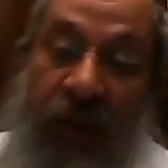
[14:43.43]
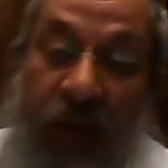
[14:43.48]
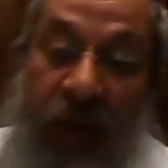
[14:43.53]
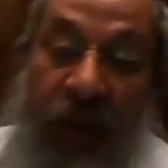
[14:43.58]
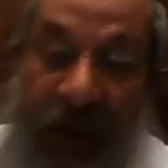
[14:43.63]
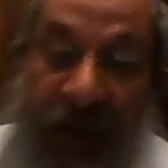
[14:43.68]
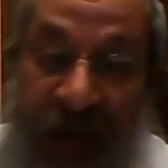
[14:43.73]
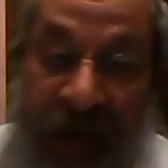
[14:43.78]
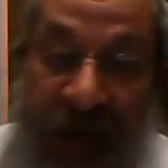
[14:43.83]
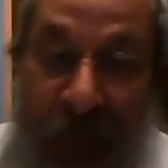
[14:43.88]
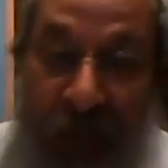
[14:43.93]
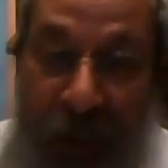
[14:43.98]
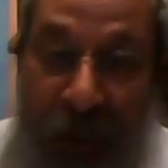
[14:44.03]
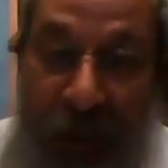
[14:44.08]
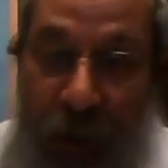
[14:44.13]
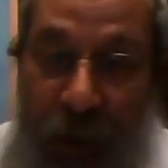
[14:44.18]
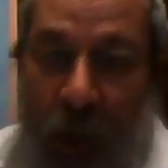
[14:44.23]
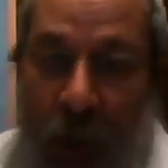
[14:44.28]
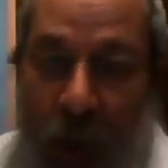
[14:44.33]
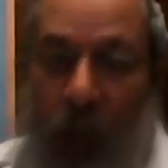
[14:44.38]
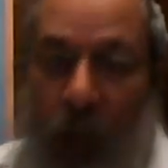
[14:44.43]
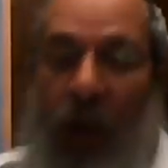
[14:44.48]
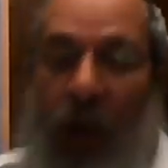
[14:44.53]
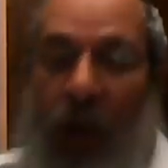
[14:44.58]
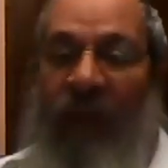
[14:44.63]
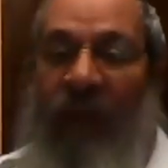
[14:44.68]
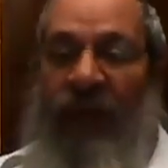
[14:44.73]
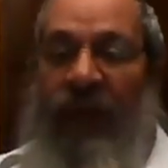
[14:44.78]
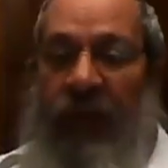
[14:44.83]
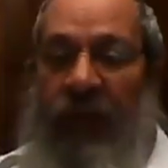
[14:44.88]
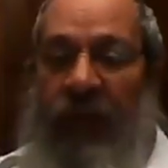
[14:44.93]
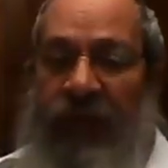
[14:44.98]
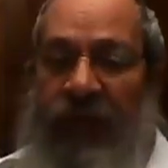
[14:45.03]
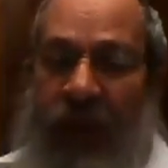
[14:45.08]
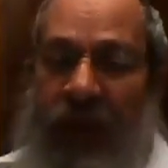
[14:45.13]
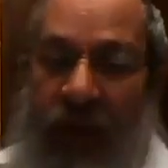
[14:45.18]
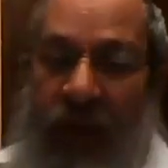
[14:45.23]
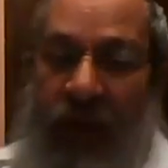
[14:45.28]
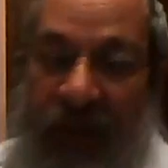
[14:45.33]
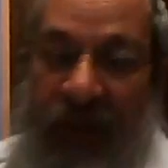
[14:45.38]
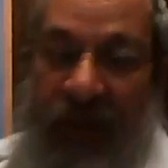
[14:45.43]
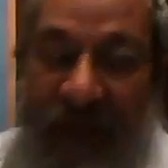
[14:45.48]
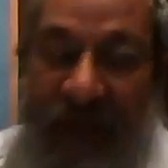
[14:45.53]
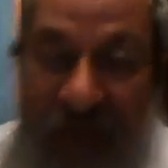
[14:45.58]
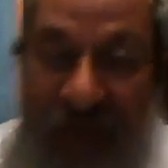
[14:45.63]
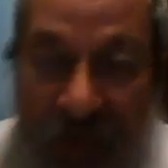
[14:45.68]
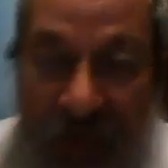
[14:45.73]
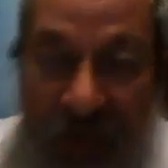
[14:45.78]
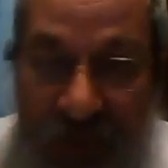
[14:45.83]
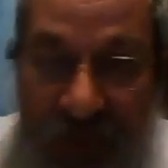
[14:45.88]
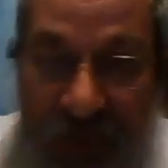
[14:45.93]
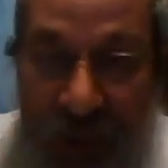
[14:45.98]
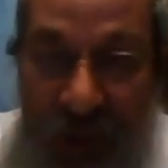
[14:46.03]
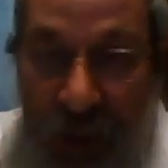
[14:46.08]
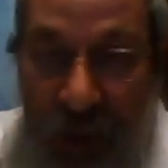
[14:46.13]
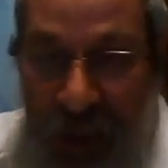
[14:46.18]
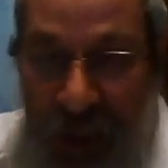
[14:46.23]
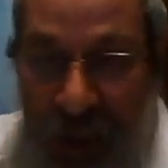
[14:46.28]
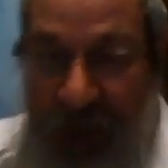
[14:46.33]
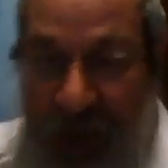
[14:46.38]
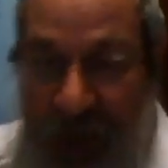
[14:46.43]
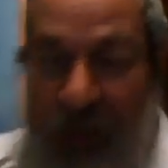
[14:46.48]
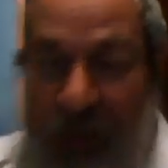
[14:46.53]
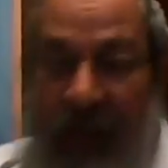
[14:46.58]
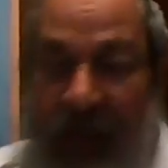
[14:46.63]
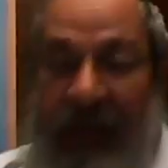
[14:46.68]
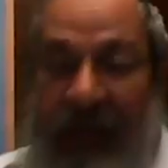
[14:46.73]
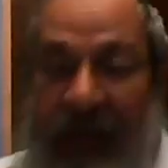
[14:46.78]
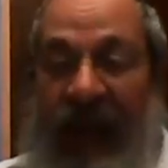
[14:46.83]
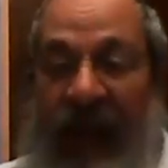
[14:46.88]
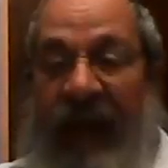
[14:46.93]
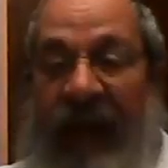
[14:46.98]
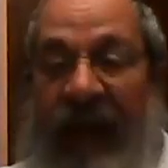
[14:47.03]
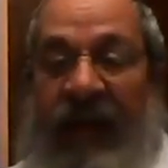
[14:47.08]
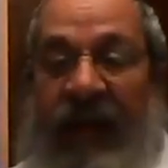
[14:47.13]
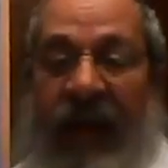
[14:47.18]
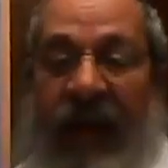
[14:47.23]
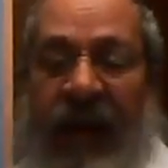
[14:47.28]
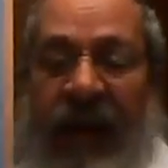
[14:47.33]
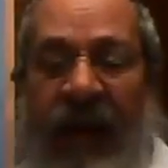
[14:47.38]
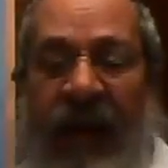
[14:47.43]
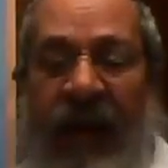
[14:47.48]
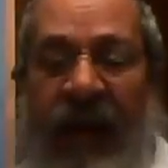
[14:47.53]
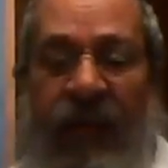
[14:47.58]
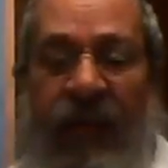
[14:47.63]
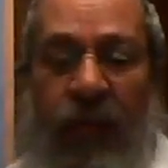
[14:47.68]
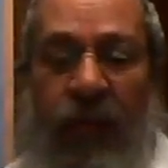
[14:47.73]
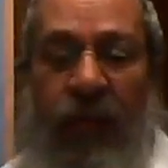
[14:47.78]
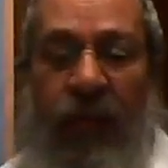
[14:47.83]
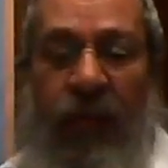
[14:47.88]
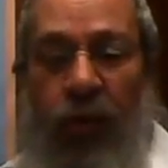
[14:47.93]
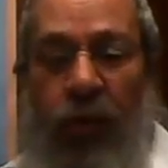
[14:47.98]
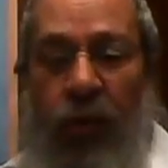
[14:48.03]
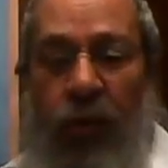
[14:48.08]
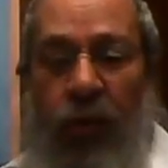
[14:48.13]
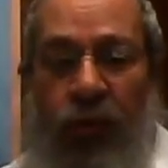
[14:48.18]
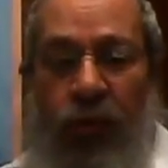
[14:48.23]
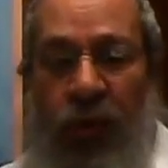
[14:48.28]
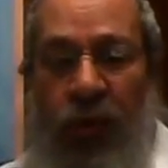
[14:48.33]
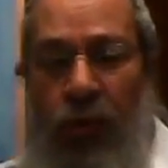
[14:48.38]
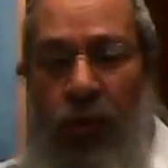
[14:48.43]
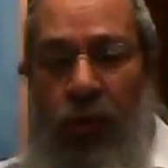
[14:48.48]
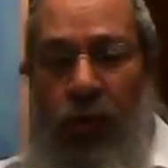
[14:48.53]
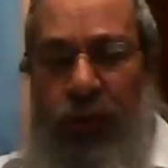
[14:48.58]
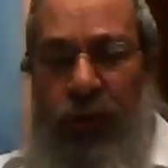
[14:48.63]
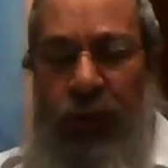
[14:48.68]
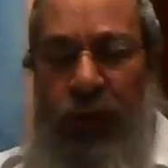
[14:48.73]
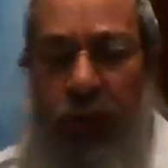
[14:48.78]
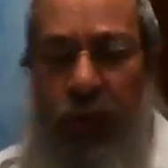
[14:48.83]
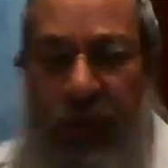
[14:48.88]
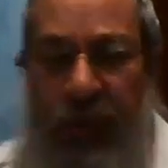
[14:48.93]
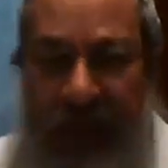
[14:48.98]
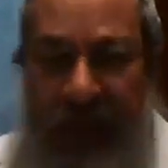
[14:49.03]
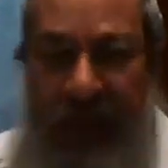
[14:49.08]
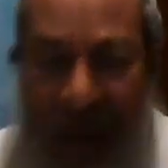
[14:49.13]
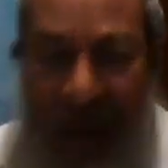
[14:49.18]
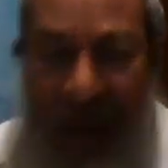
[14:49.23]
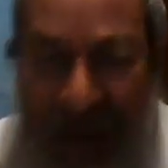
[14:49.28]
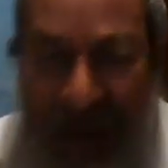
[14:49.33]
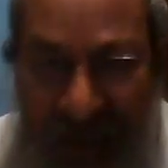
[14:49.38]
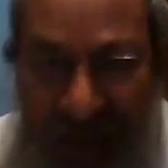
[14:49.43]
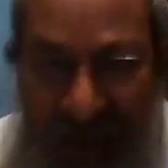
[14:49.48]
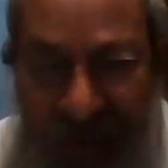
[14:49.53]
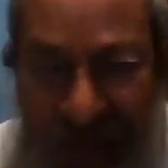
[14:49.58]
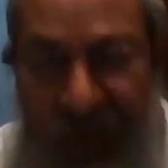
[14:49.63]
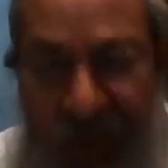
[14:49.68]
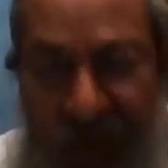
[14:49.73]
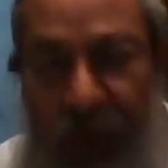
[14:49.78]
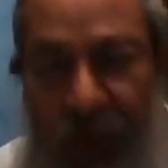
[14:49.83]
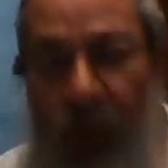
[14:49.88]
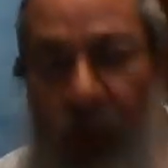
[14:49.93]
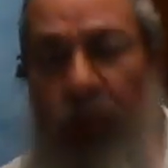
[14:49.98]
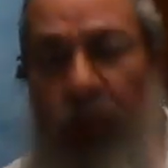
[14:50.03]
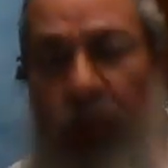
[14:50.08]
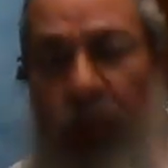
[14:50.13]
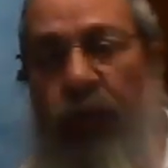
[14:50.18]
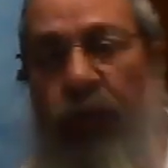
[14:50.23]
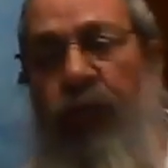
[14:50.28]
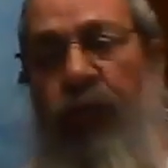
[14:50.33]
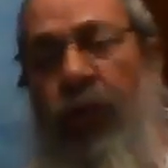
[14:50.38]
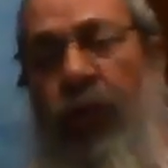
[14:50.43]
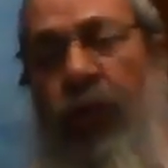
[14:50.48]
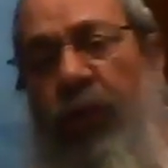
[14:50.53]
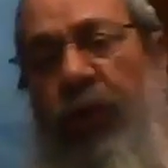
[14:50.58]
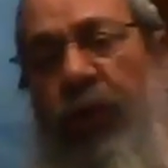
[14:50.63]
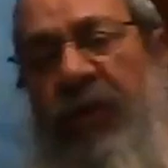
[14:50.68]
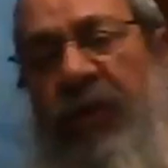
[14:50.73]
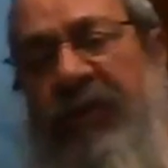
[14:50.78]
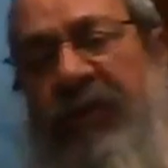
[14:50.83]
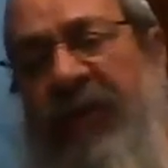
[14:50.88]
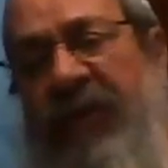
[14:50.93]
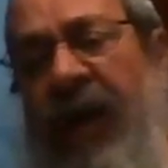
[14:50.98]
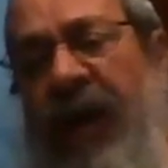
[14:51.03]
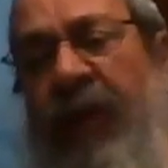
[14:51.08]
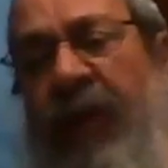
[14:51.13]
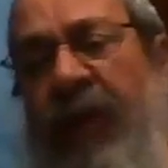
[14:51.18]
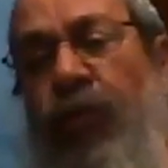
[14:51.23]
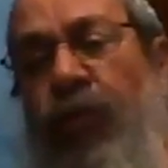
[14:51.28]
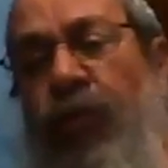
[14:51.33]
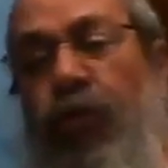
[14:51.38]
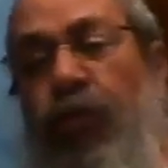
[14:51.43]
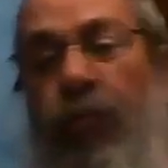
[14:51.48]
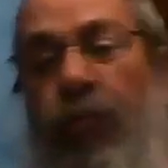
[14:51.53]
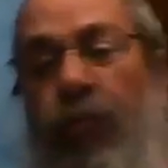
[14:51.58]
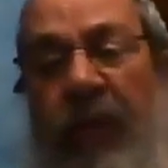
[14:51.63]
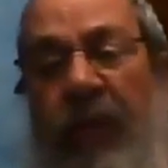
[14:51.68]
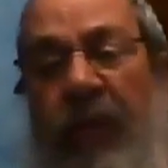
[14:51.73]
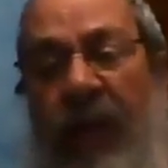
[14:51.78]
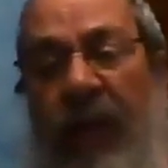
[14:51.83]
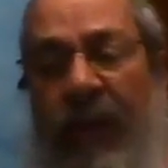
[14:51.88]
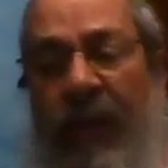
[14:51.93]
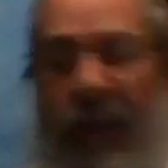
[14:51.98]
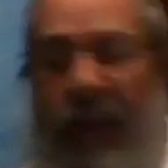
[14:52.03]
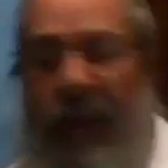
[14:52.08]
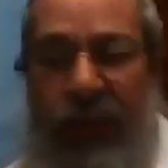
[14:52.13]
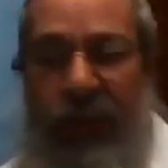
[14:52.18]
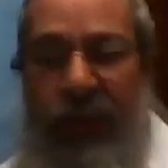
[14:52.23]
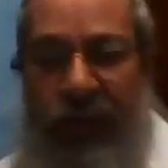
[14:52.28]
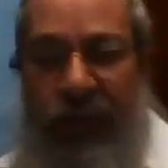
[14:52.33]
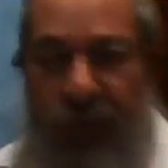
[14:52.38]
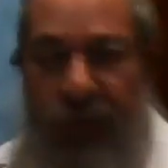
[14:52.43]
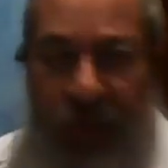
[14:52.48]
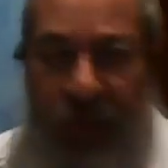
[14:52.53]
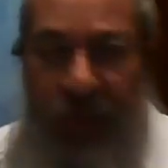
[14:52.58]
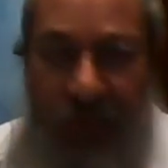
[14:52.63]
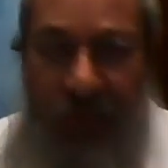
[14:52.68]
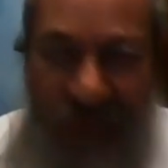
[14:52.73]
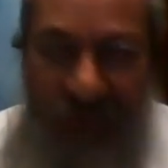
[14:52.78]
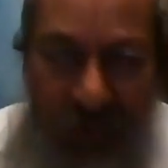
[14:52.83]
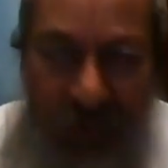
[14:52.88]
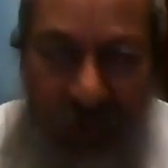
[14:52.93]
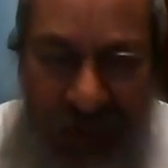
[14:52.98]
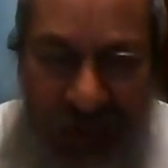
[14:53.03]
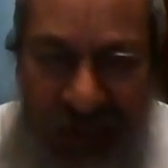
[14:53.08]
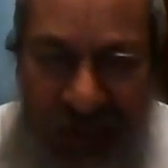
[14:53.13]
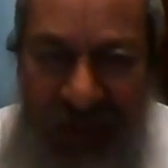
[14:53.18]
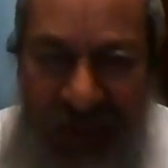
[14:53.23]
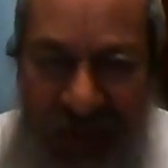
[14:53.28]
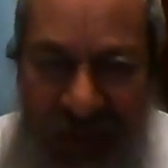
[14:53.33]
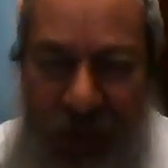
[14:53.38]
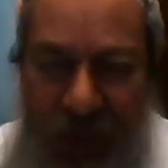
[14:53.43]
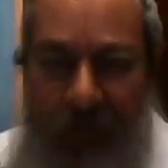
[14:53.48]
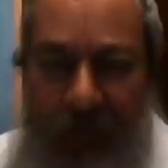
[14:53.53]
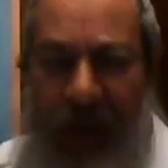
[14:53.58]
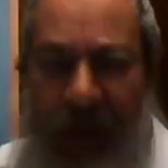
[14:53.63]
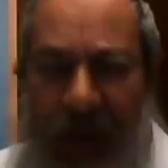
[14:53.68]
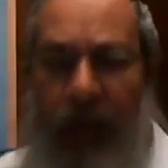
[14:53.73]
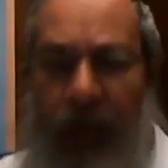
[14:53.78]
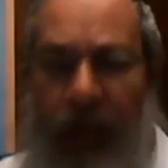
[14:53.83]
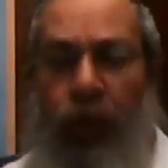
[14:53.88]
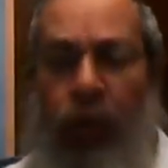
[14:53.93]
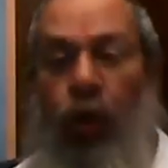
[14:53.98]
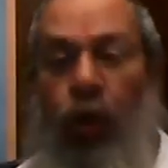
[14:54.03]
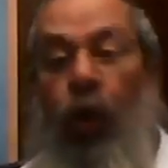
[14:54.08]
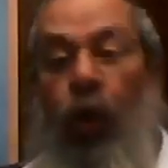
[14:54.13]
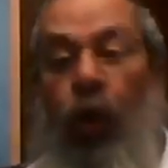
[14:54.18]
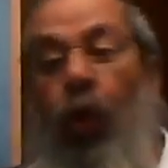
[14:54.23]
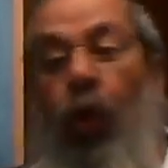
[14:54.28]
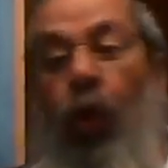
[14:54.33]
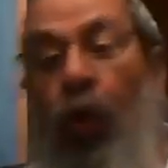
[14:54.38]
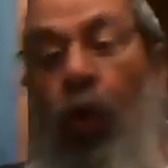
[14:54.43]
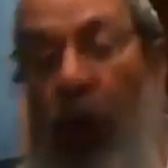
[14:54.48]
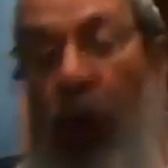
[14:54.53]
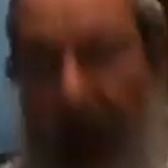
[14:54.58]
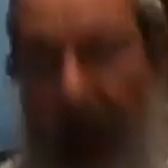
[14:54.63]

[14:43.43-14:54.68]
Rebbe Eliyahu of Vilna, the Vilna Gaon, and he had those two sides to decide to become a student of the Mezritcher Maggid or